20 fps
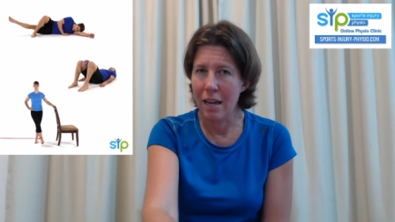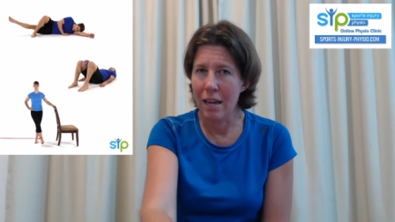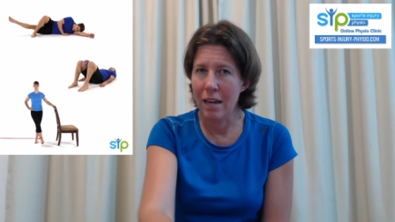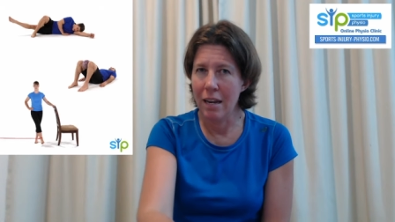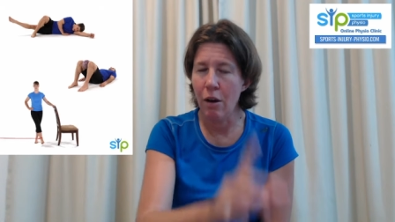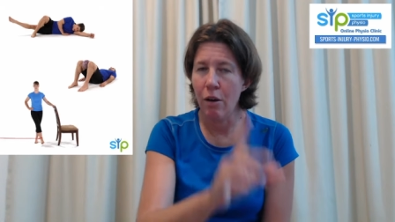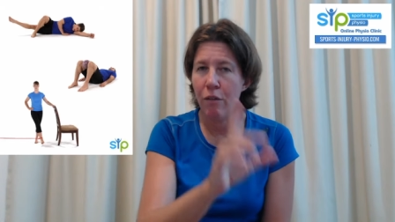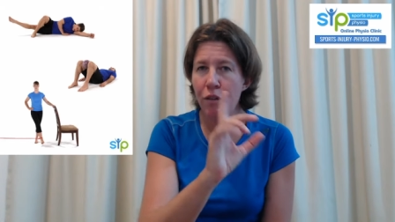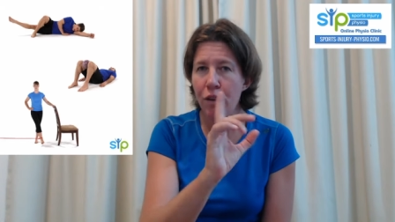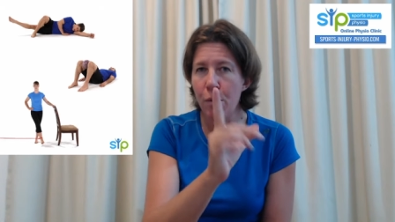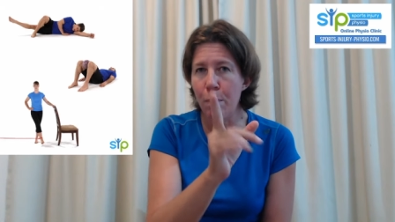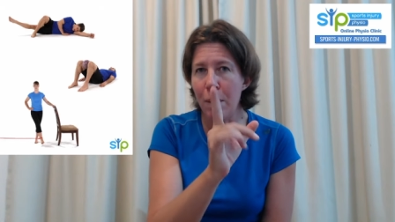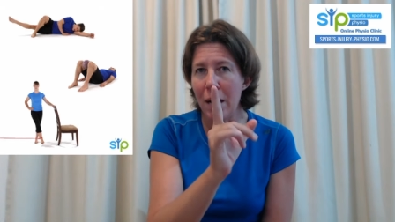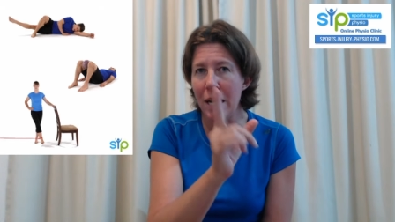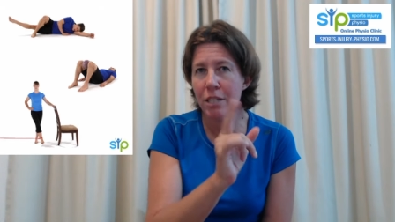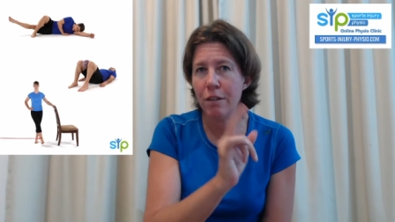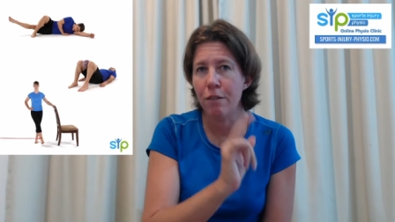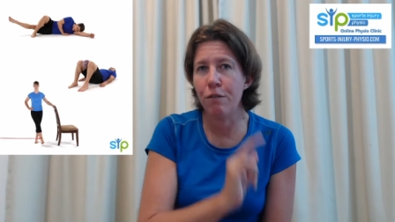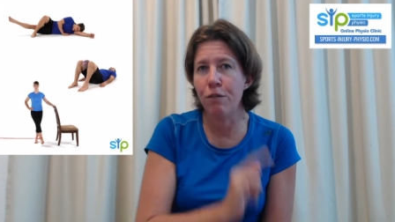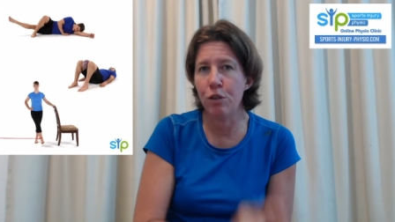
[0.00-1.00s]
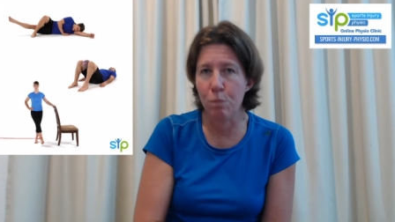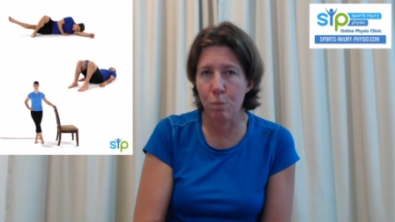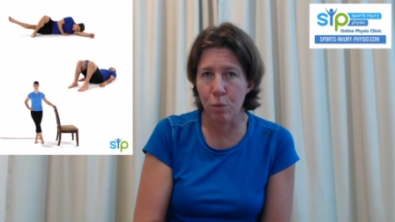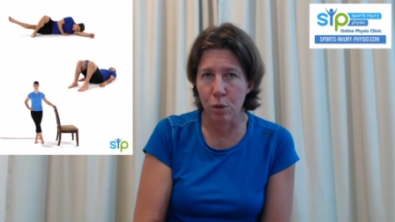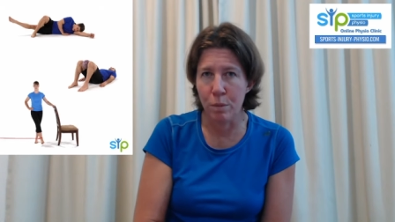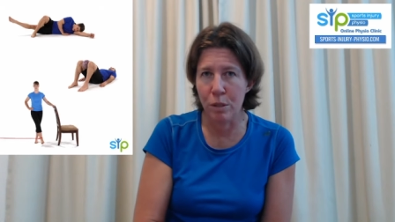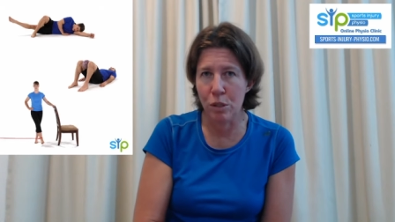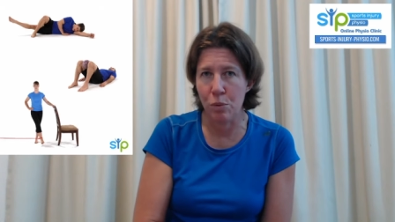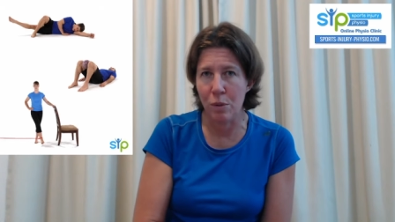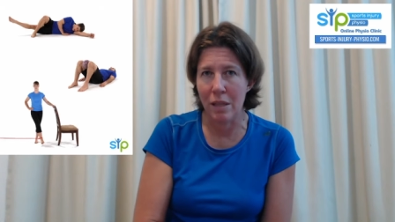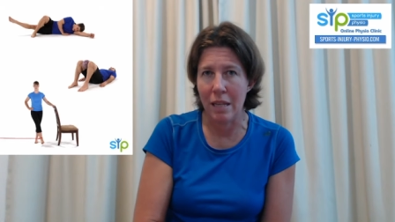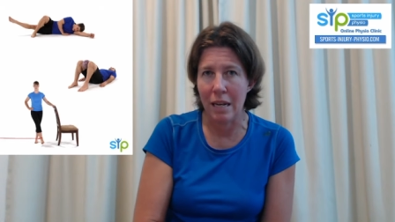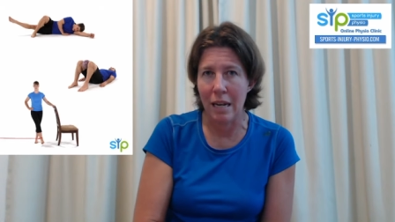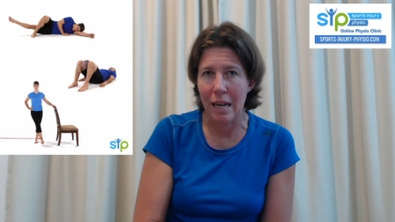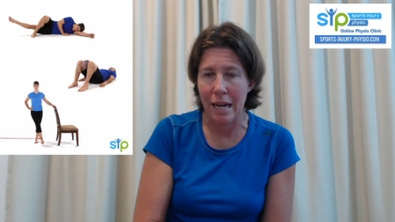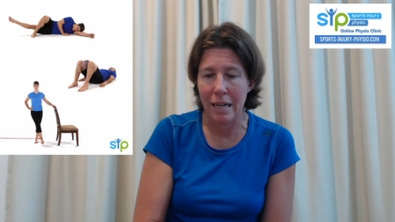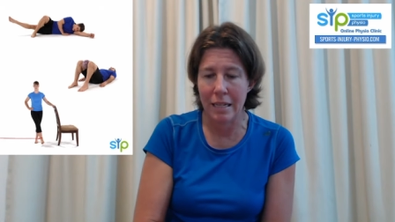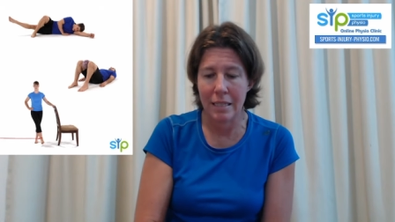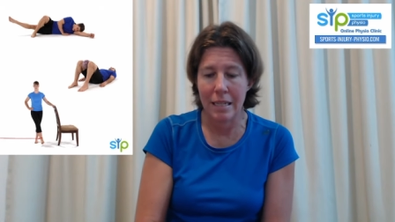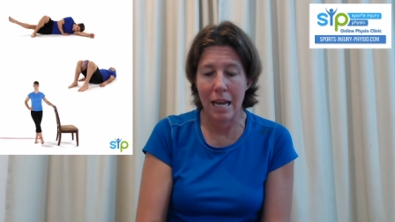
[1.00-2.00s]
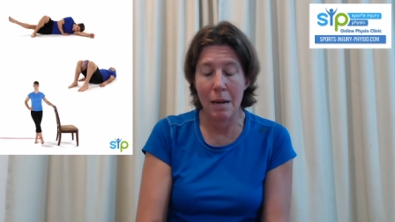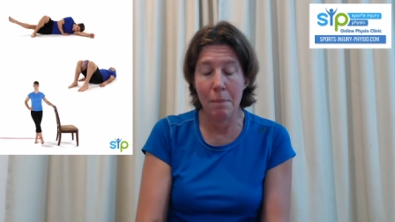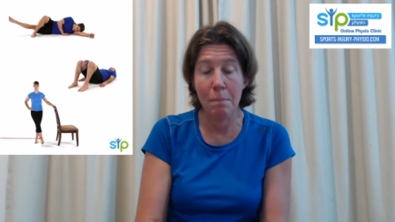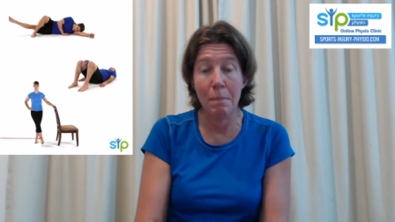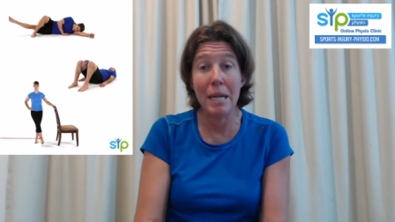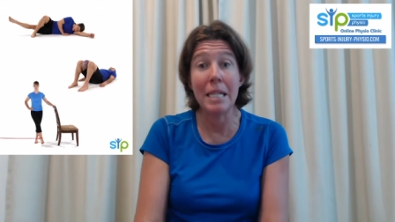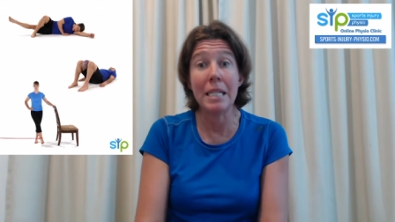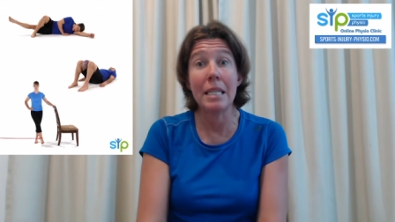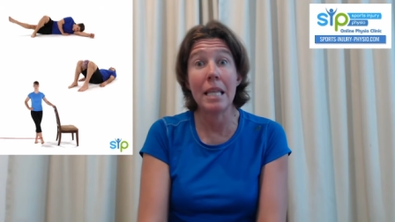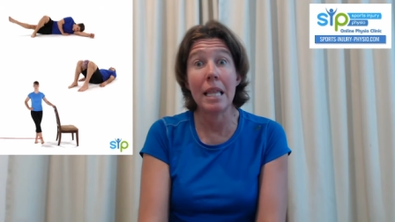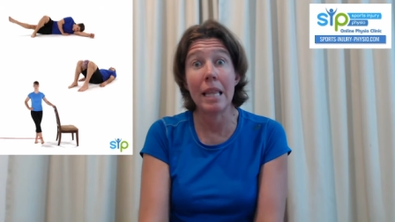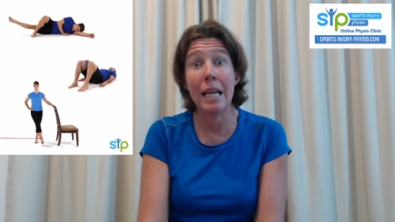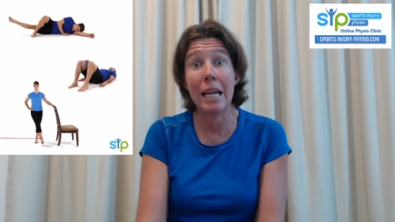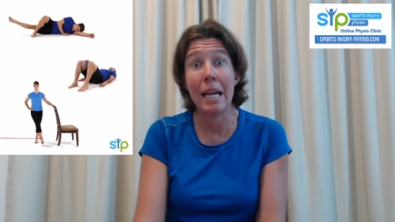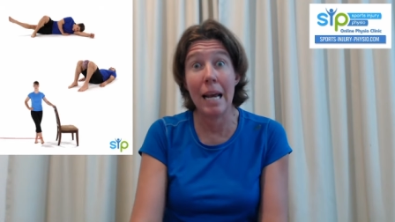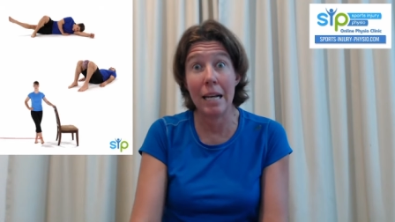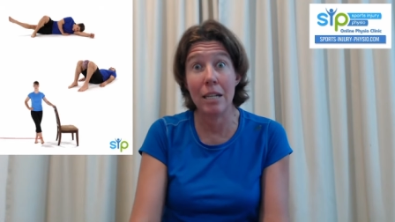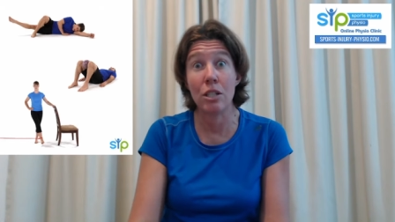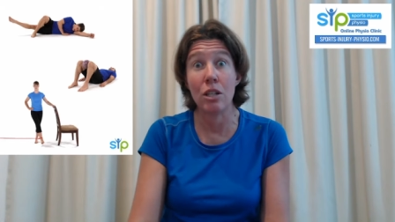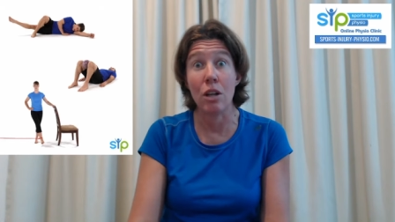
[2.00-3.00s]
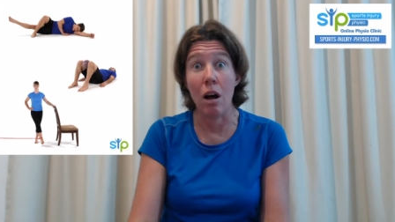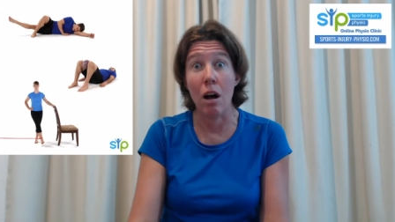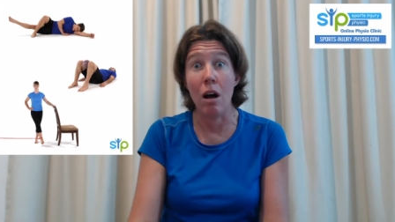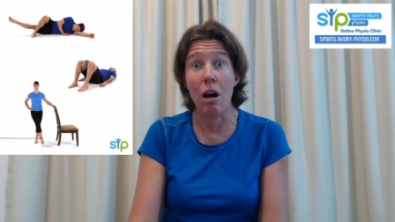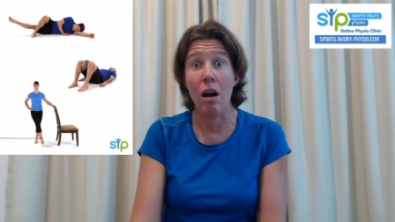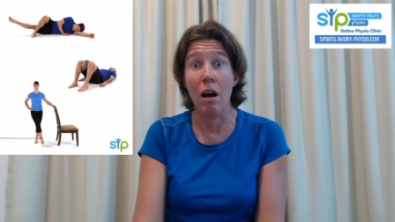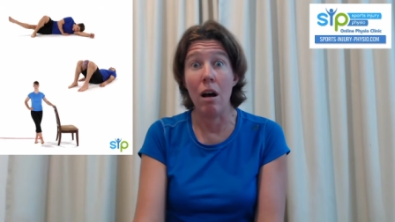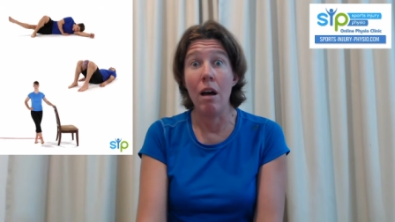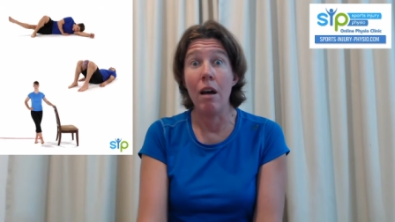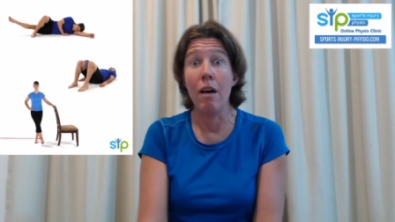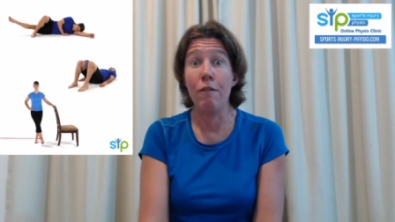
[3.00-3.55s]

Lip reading: Now, if you place a football between the legs, it means that the legs are,